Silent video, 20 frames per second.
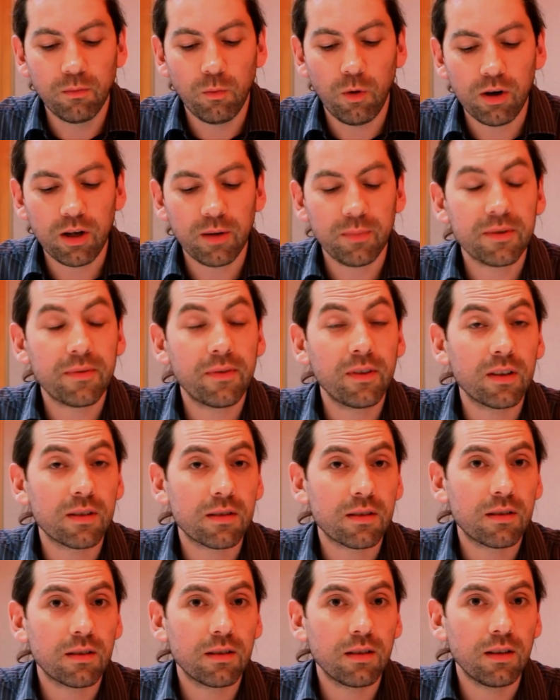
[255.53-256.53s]
what comes
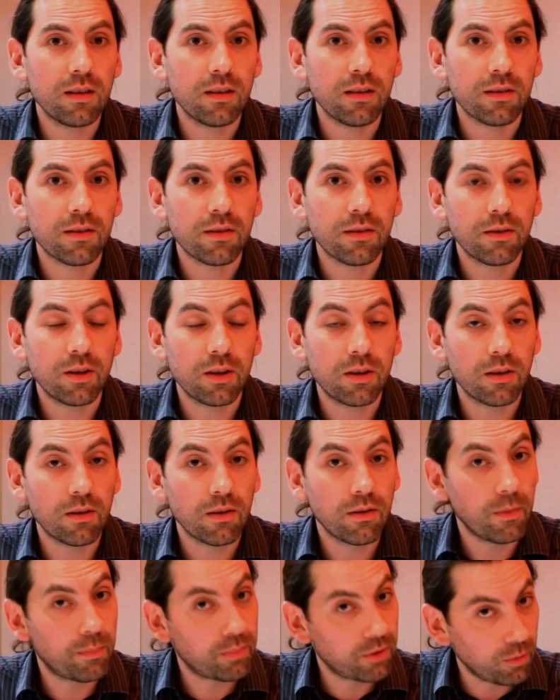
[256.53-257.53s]
first is
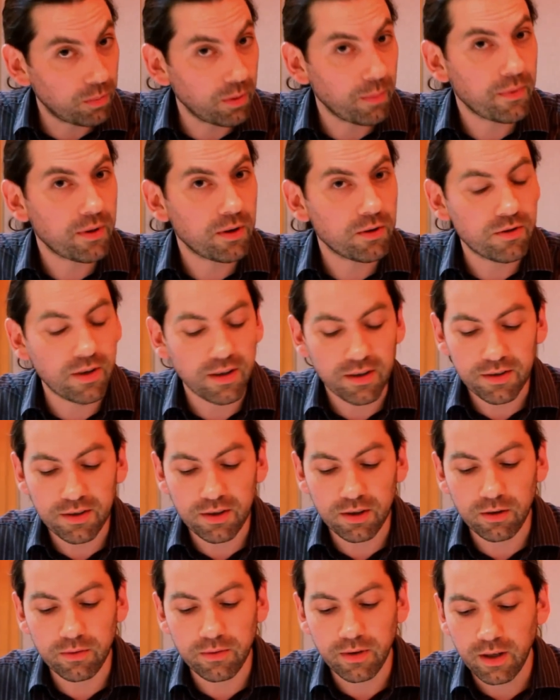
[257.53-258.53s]
the problem that you're trying to
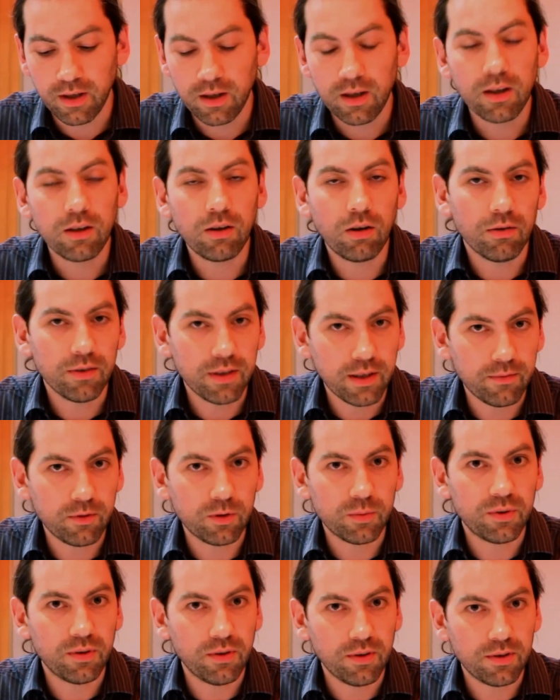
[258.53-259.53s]
solve, not
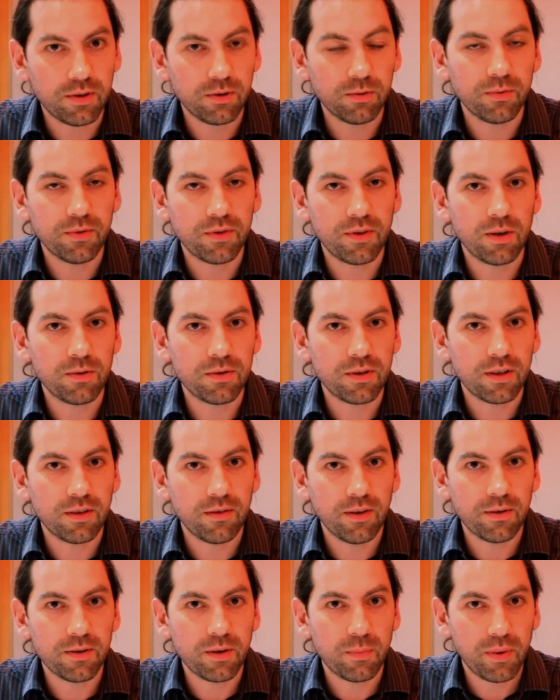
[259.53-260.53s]
DevOps and the tools. Those
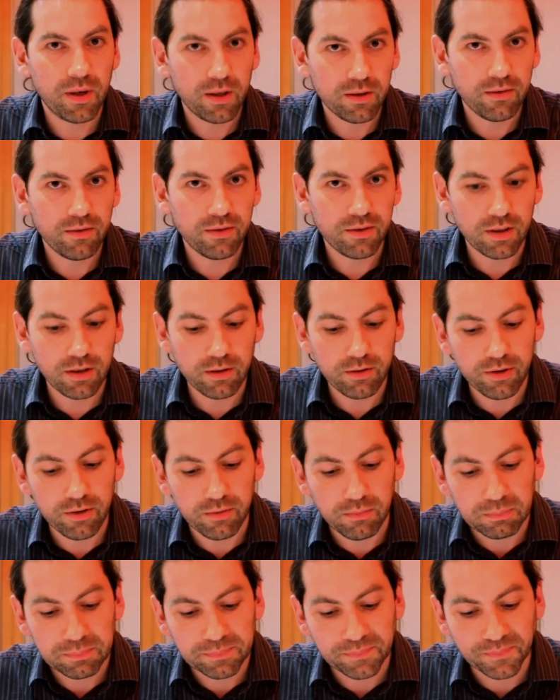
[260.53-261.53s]
are part of the solution.